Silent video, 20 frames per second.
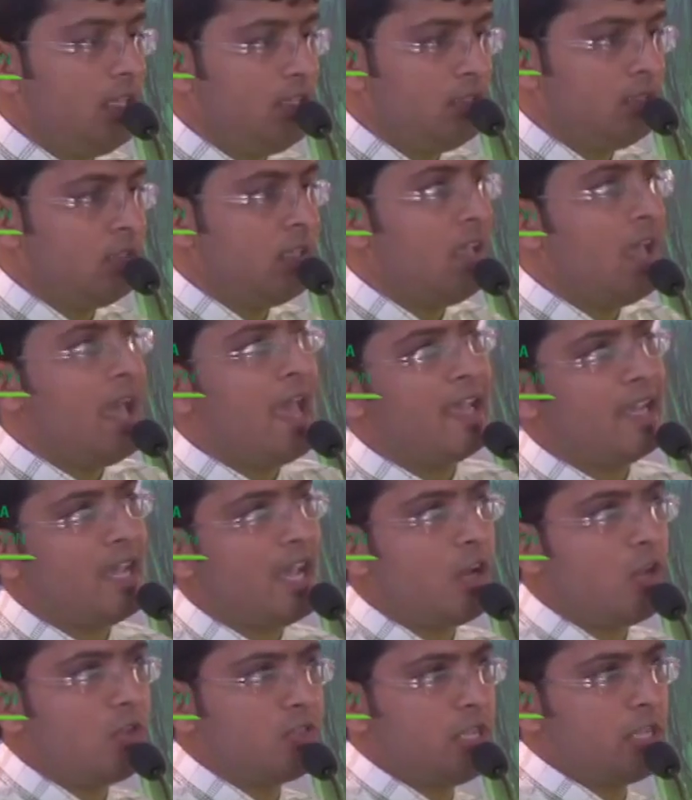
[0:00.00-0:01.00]
in
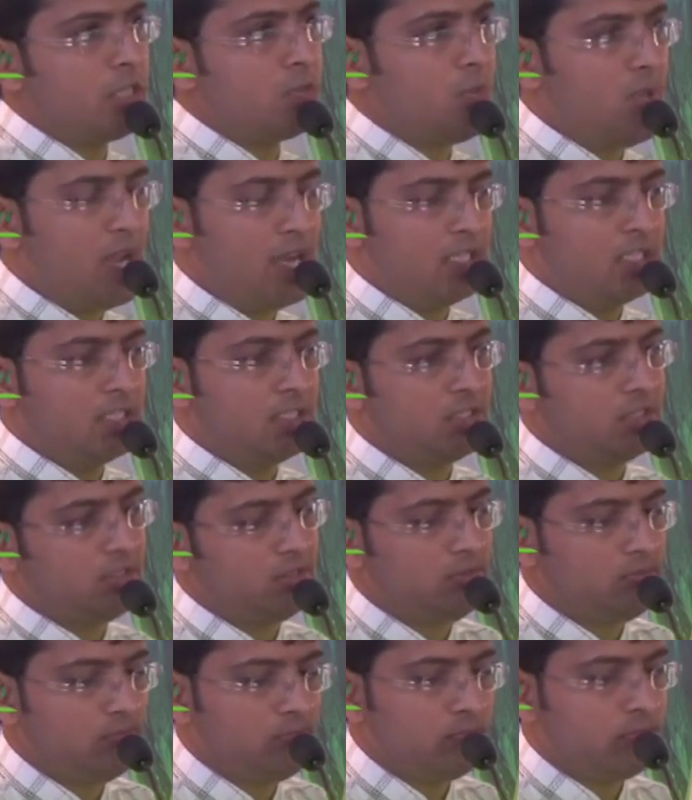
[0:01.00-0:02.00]
ankylosing spondylitis.
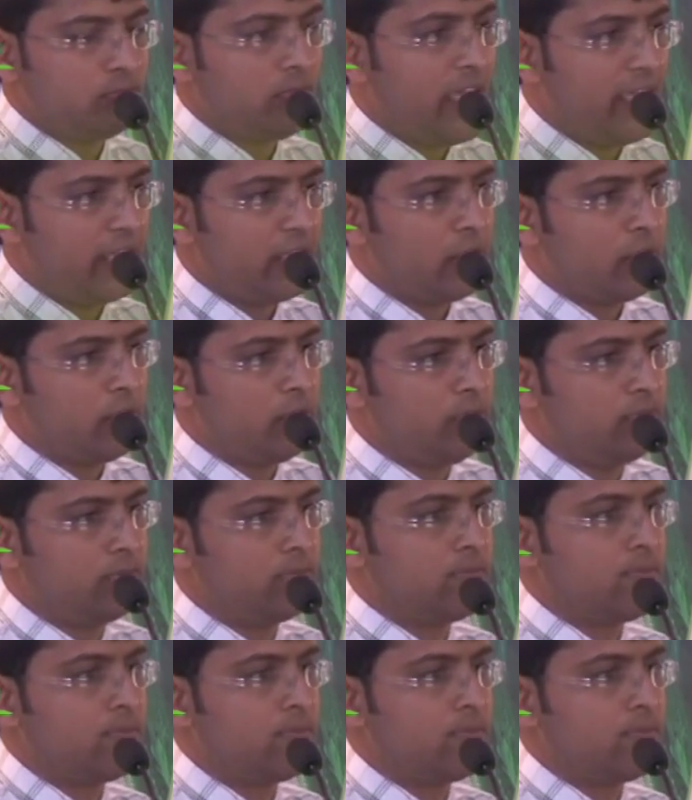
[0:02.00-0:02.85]
Thank you.